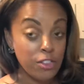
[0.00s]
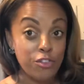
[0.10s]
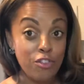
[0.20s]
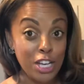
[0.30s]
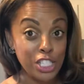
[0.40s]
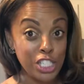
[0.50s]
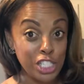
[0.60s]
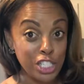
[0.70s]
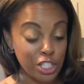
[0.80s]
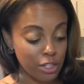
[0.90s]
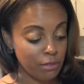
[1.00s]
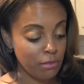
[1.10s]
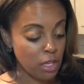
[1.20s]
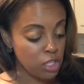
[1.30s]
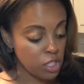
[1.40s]
fresh ginger.
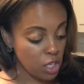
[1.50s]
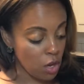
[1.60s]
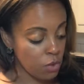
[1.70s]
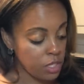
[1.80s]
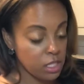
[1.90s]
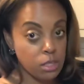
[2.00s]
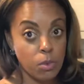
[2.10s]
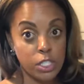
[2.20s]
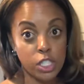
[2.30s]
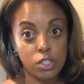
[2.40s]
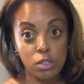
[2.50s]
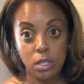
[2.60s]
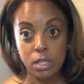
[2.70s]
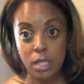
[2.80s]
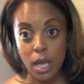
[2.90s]
So this is what ginger
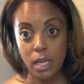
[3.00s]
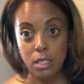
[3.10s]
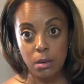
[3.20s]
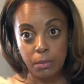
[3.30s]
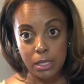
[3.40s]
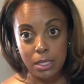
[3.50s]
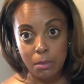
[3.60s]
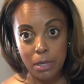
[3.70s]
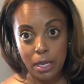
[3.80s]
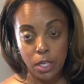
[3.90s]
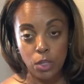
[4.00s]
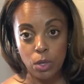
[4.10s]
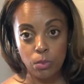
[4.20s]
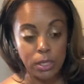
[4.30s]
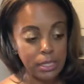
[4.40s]
looks like. Don't be intimidated. You
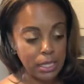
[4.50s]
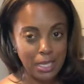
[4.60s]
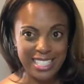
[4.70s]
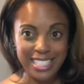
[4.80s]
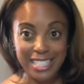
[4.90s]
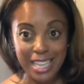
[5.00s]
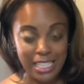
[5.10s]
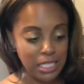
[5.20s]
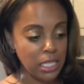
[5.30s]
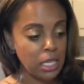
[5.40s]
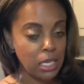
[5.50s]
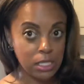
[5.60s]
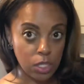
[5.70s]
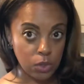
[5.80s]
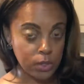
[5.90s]
can rinse it and just slice it. It's
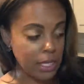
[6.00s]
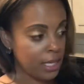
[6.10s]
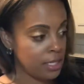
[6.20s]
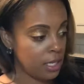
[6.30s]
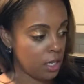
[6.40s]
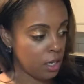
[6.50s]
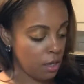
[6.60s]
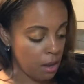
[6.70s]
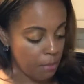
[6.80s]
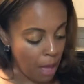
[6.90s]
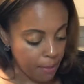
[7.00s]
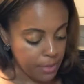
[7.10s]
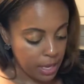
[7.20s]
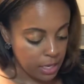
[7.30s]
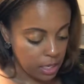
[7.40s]
a little slice here. Pop
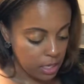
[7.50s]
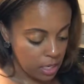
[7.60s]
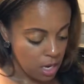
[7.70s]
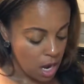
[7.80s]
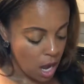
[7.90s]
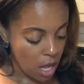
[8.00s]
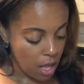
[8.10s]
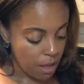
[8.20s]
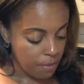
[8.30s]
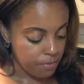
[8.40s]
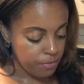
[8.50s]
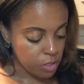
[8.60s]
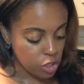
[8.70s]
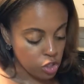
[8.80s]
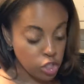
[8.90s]
that in.
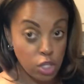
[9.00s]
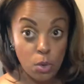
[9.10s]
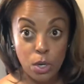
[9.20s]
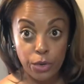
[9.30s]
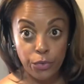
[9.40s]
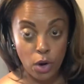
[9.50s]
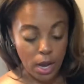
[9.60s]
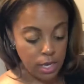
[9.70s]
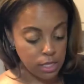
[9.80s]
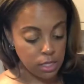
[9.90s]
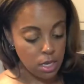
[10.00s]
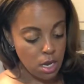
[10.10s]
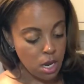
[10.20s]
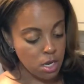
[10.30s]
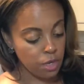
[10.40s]
Ginger's so good for us.
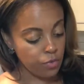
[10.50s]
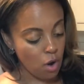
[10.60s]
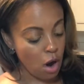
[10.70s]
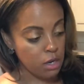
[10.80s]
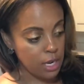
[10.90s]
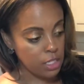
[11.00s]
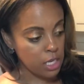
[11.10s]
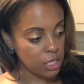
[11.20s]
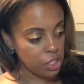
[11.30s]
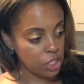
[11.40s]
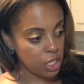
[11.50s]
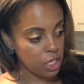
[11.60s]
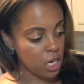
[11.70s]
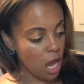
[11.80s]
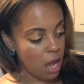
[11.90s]
Good for our digestion,